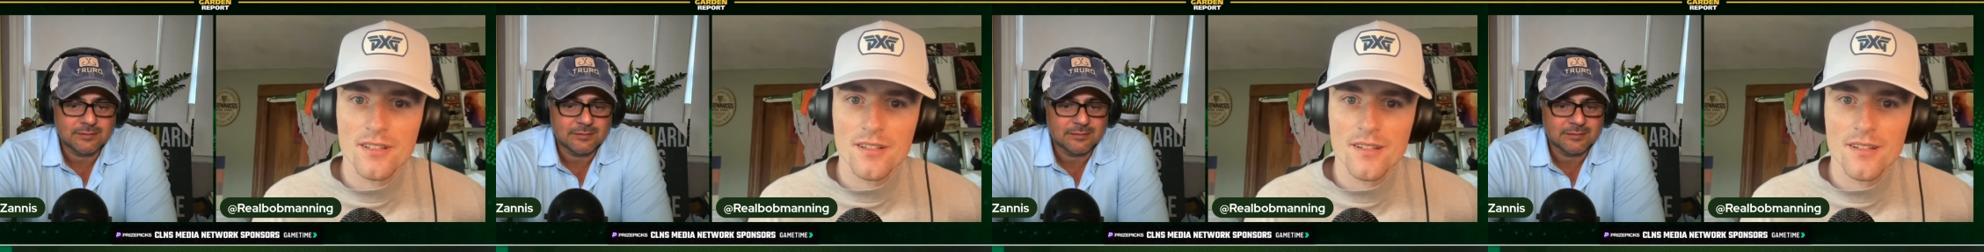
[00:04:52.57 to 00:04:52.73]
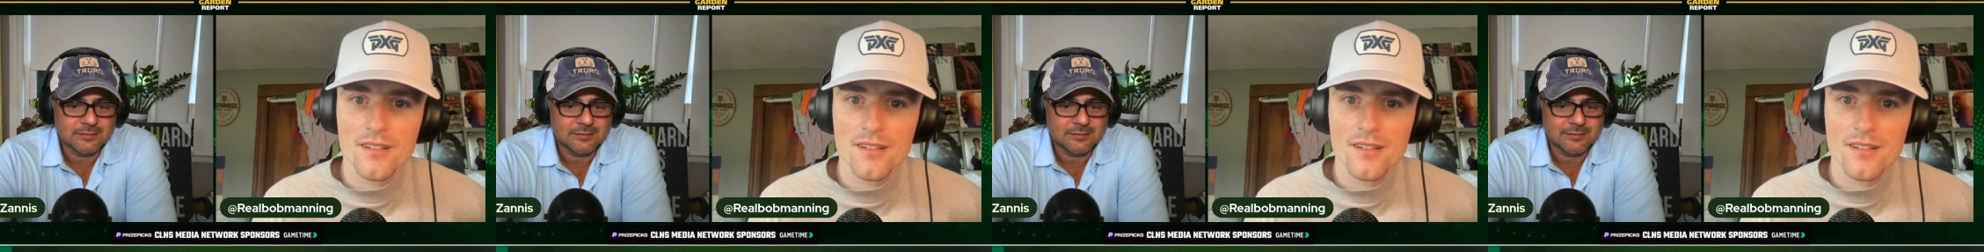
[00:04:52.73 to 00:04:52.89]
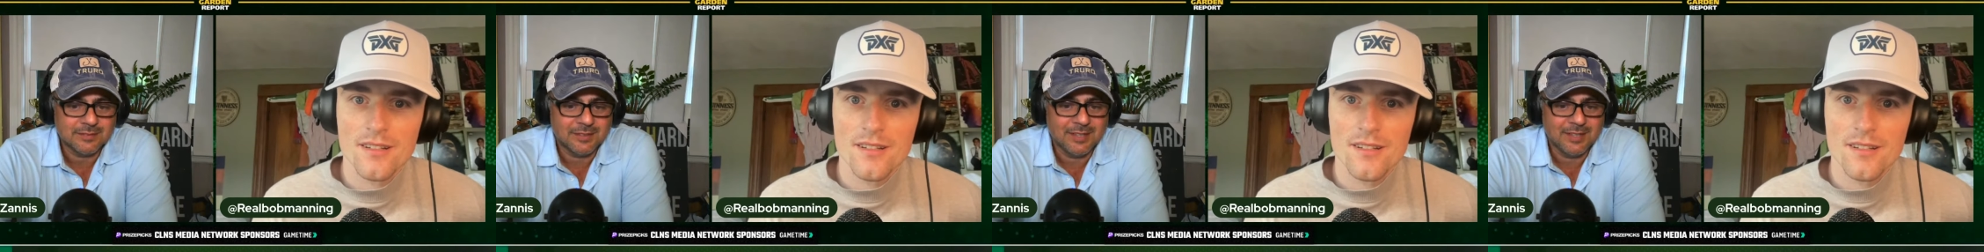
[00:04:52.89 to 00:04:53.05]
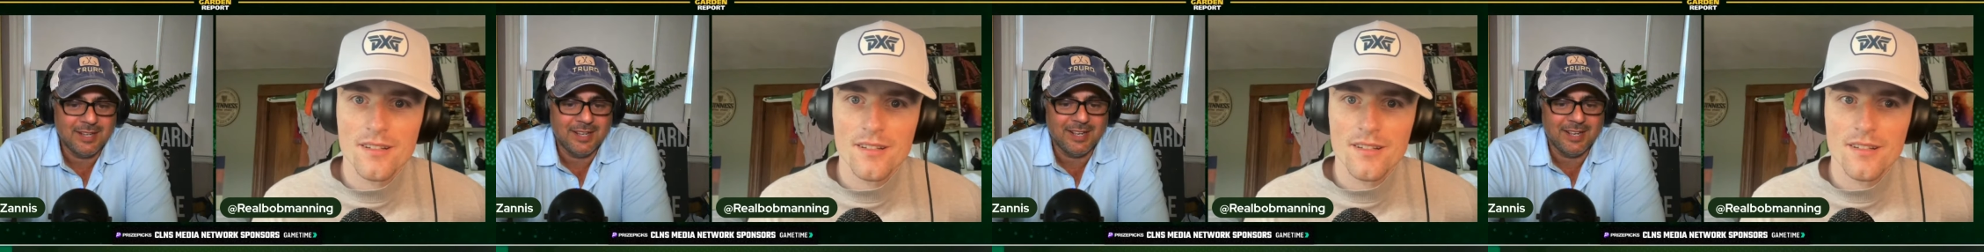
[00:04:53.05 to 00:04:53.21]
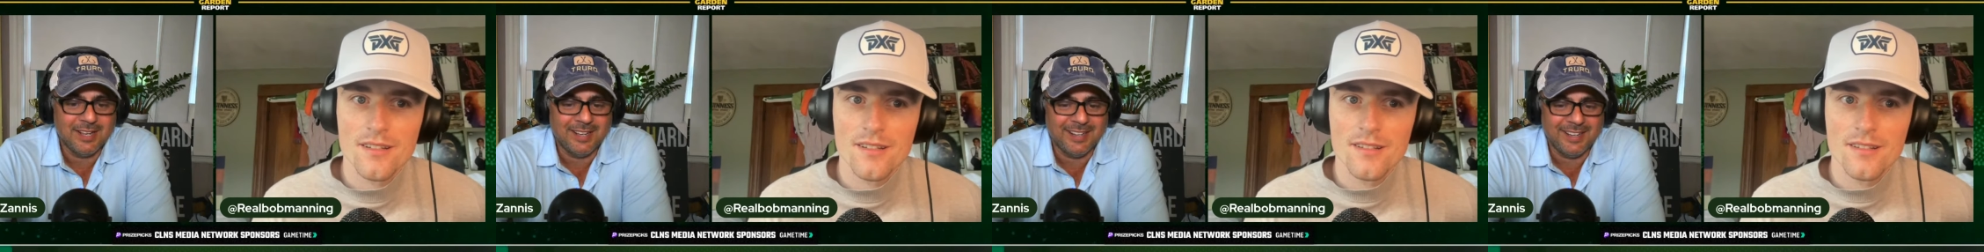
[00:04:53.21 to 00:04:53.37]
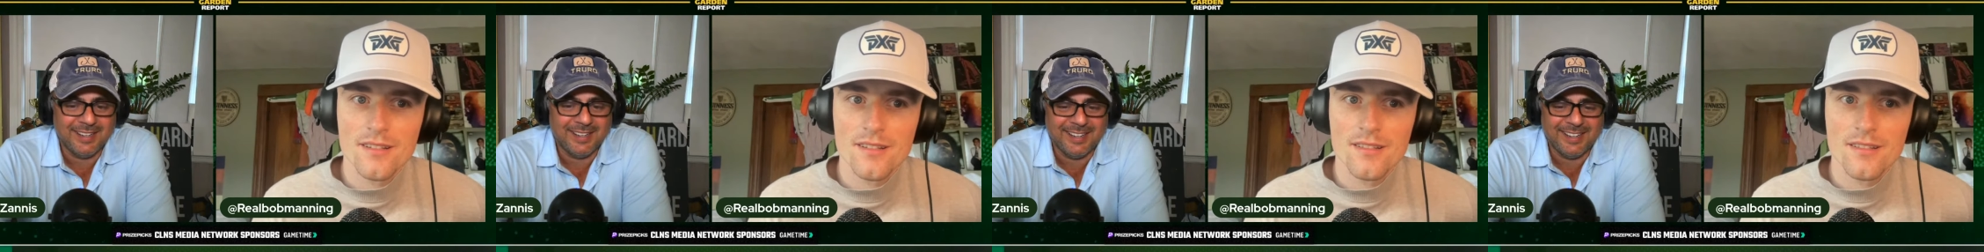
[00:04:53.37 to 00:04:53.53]

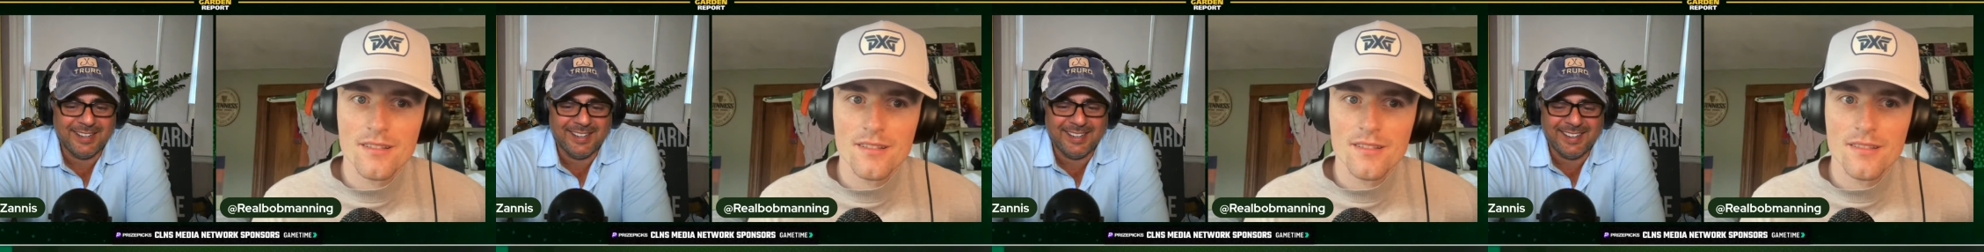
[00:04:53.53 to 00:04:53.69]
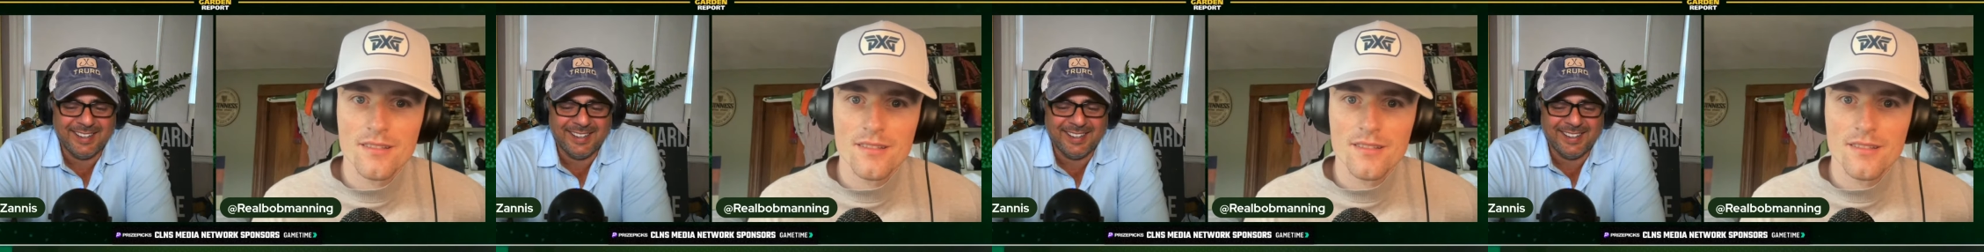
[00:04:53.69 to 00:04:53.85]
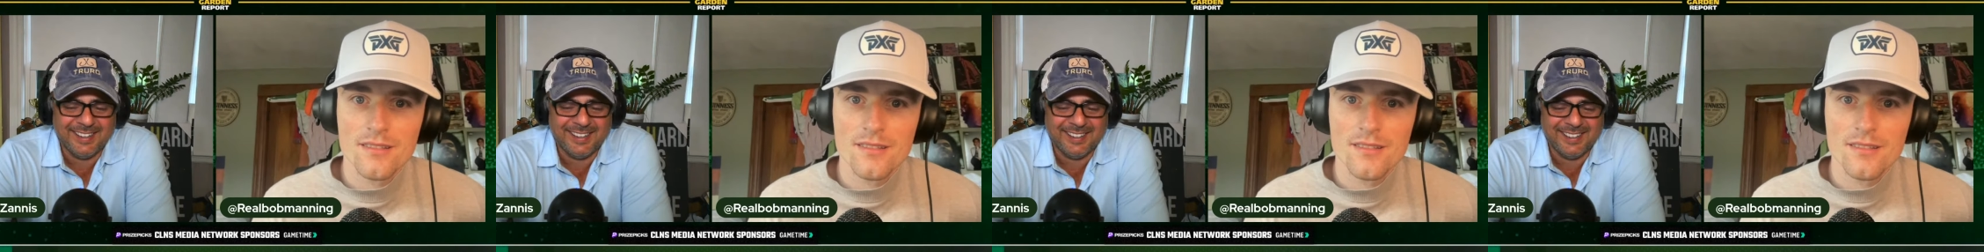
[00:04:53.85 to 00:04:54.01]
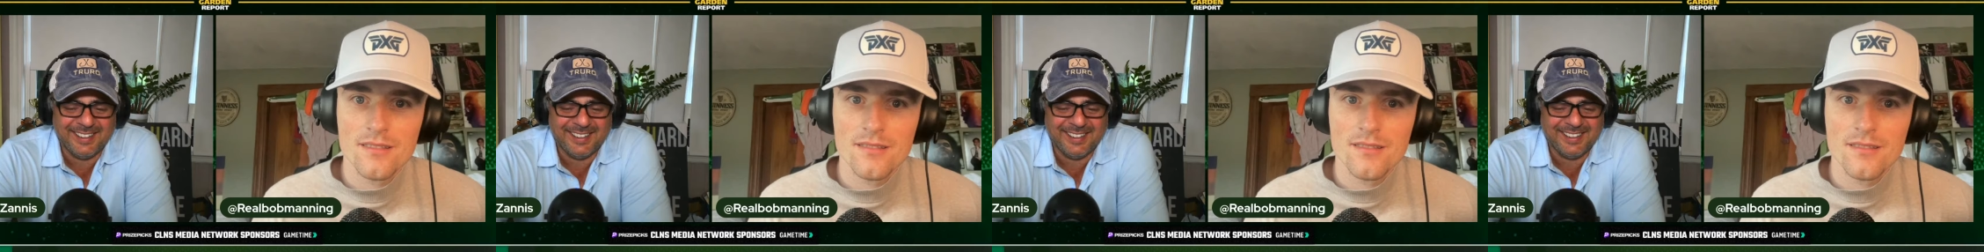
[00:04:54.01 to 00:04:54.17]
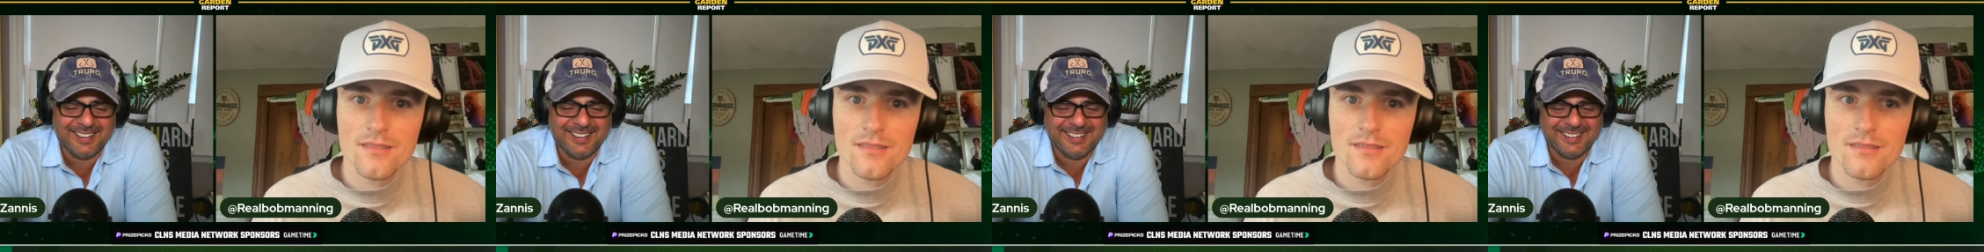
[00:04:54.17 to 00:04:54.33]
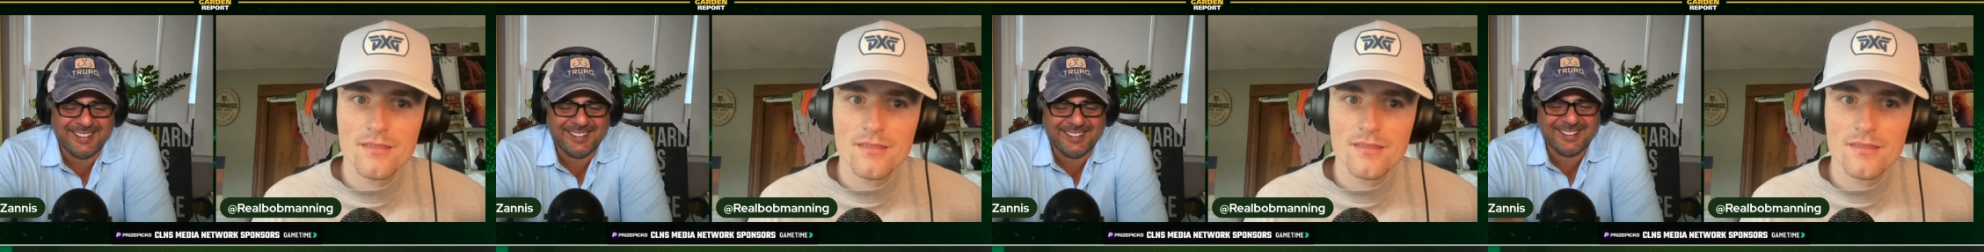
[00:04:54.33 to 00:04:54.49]

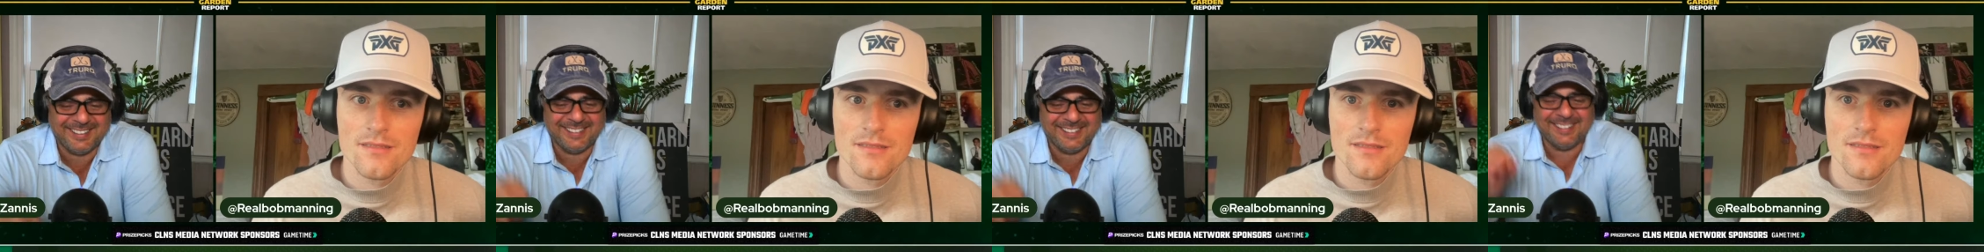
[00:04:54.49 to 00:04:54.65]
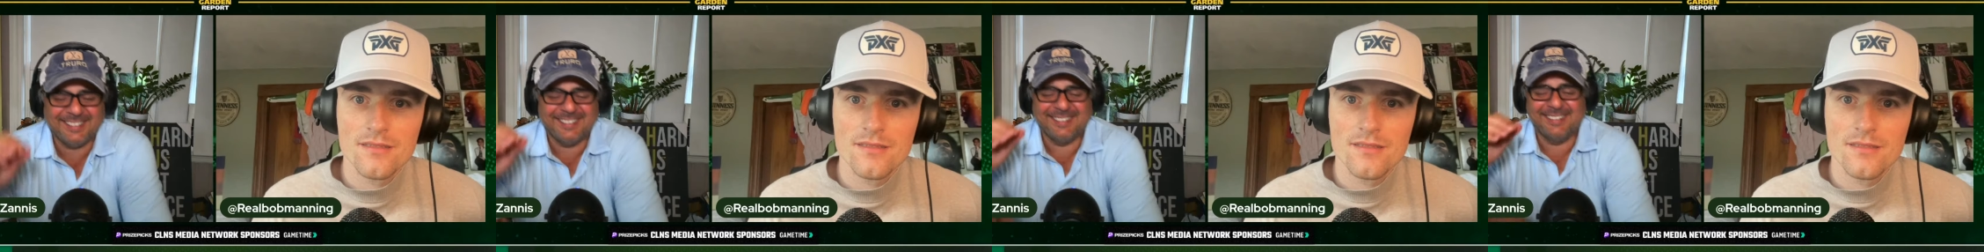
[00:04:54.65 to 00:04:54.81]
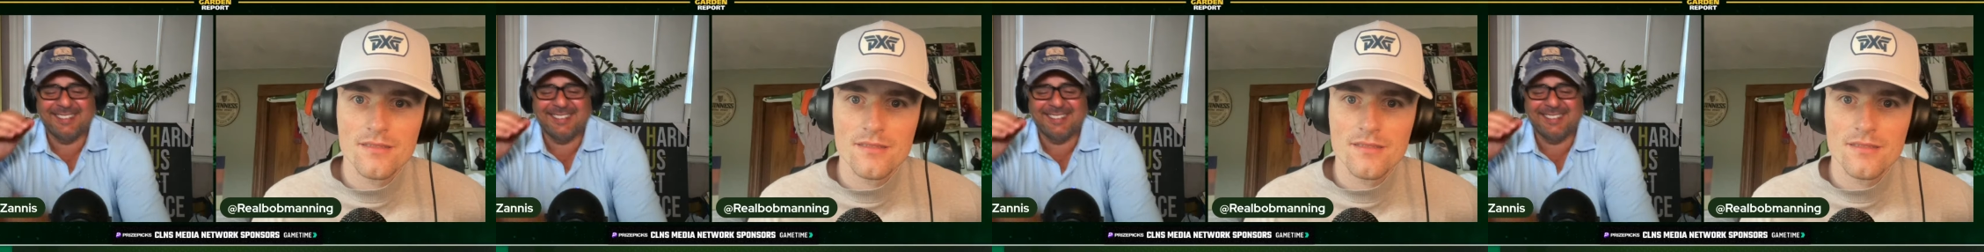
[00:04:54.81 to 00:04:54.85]
No one is speaking in this clip.